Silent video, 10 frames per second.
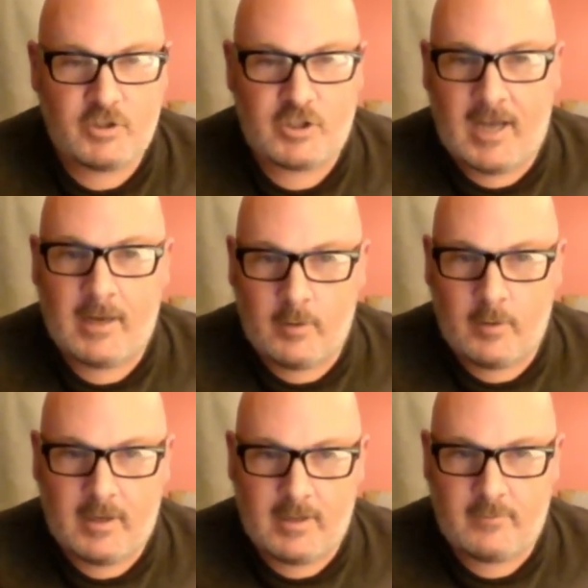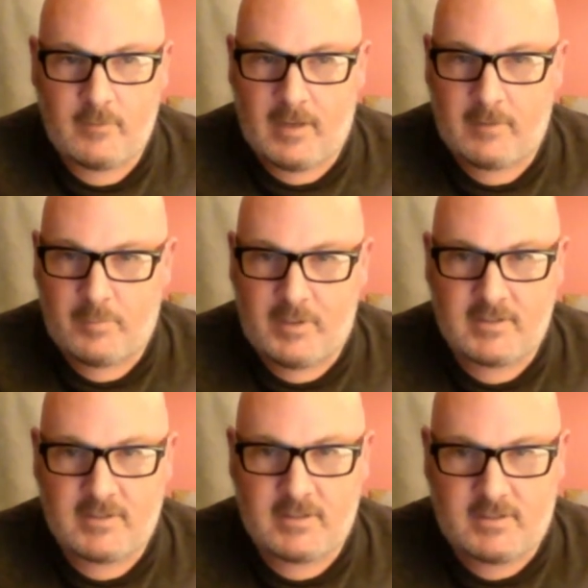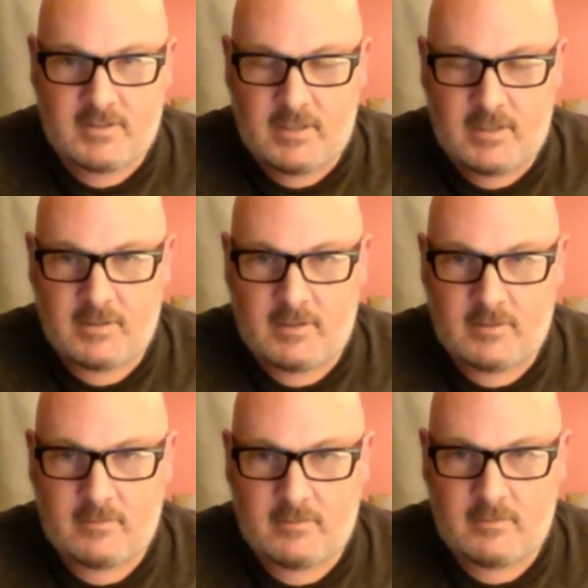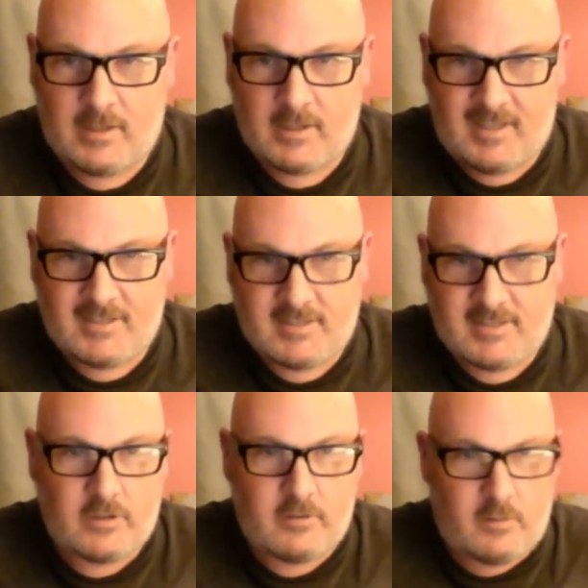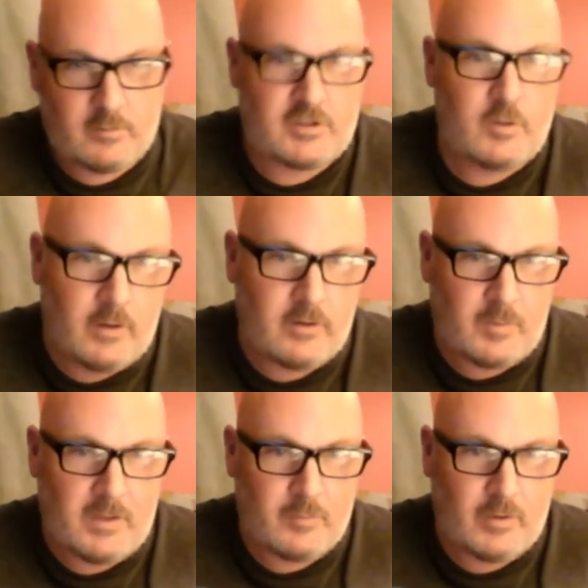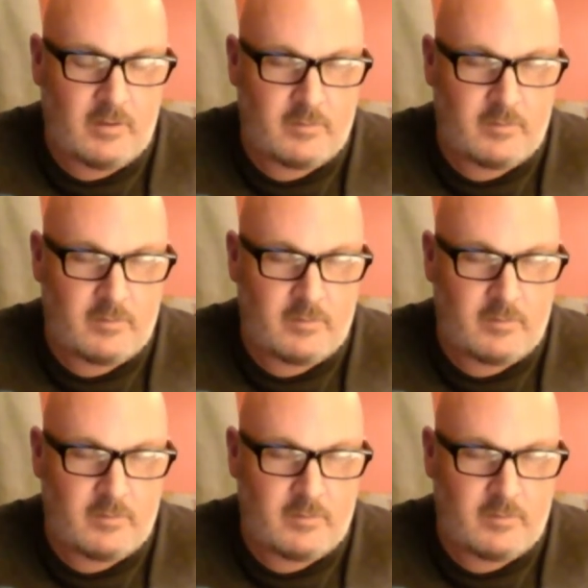and Shadow had been in it like against each other, and there was 2 other people.